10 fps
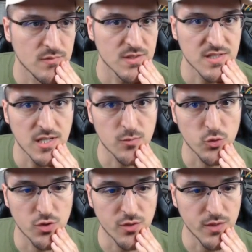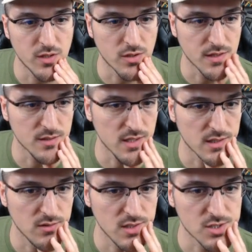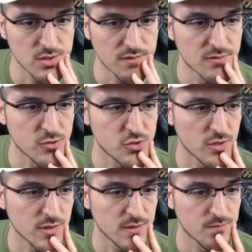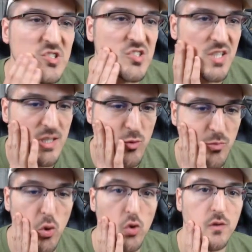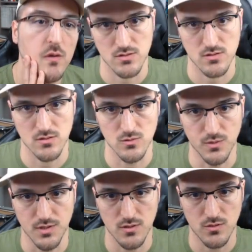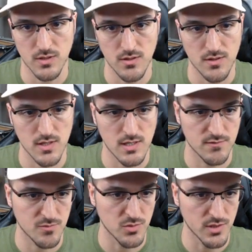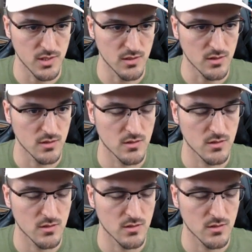It's kind of brutal that we don't get the activation, unfortunately. Just gonna double port. So we know now that they have Plague.